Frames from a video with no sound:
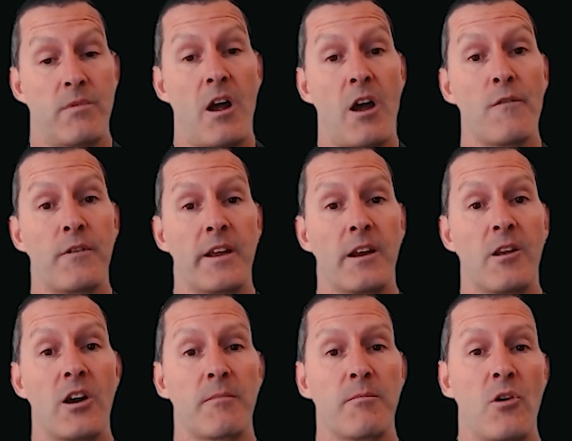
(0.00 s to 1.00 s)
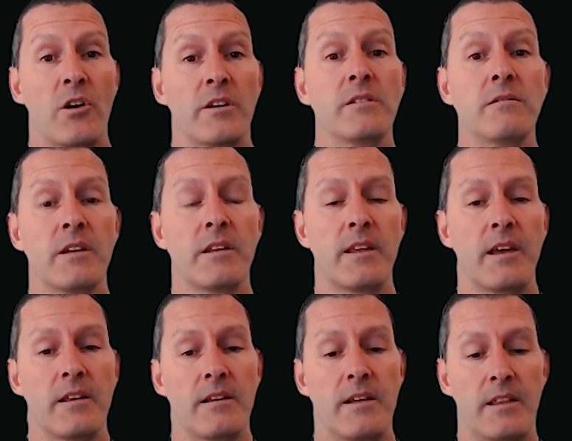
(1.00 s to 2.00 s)
hopefully are like-minded in
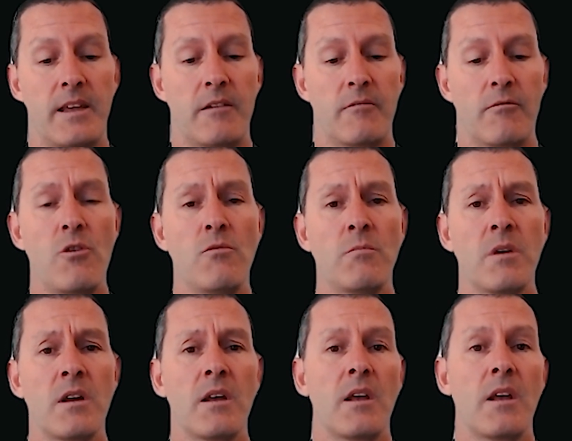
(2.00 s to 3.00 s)
that realm.